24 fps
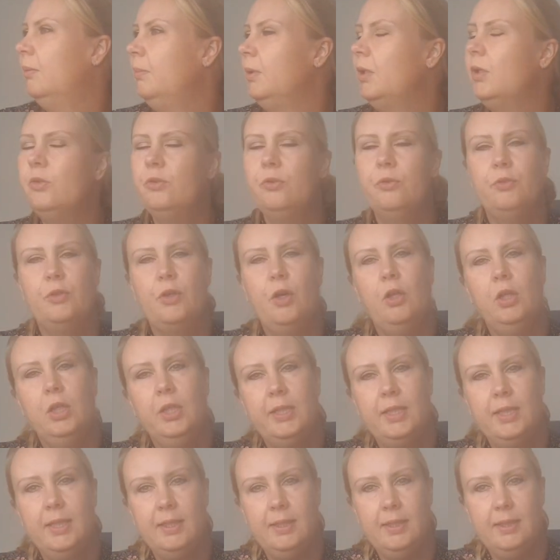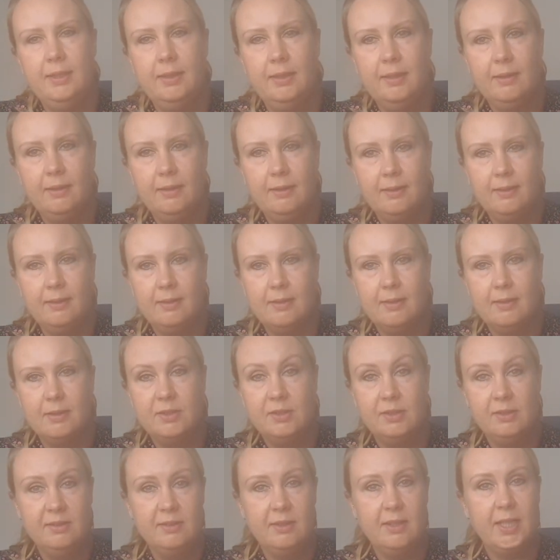Because of the holiday
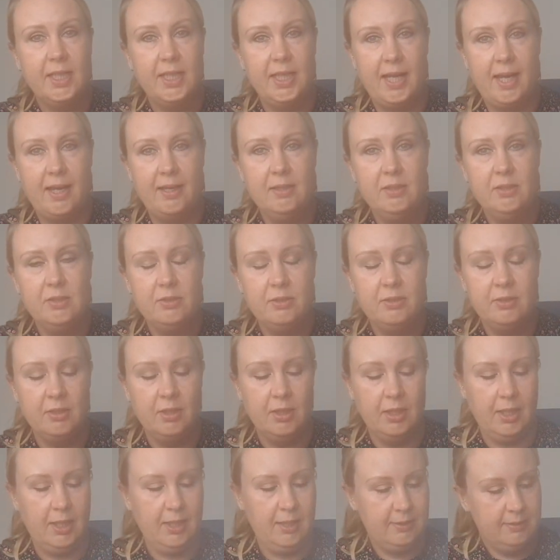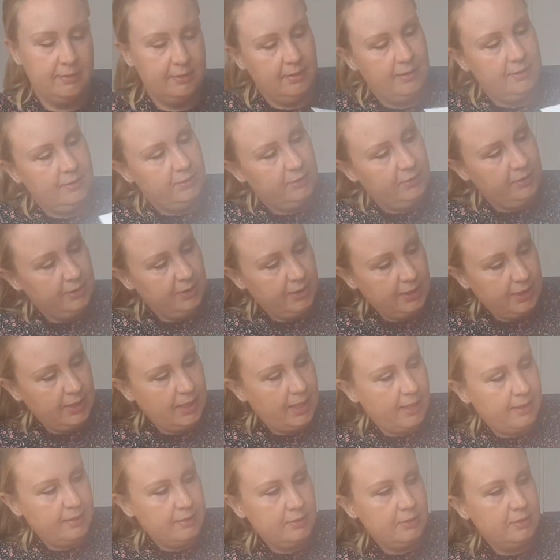Sinterklaas, and
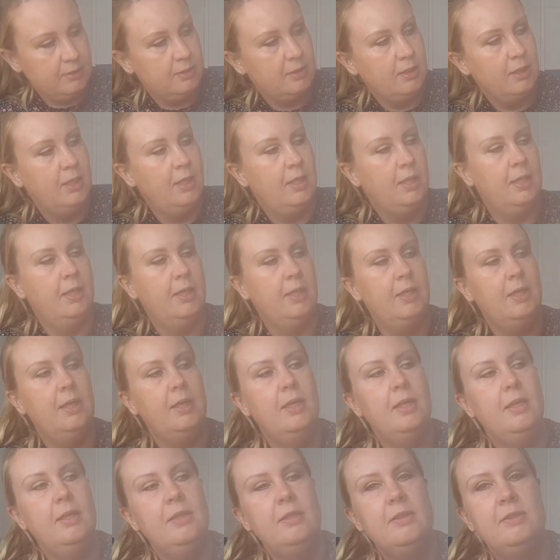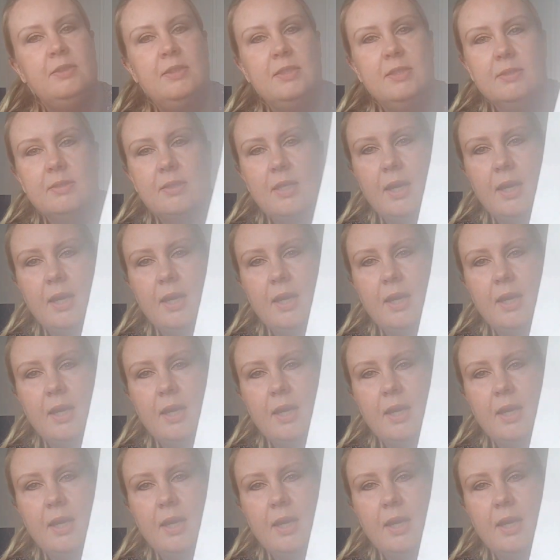Sinterklaas is this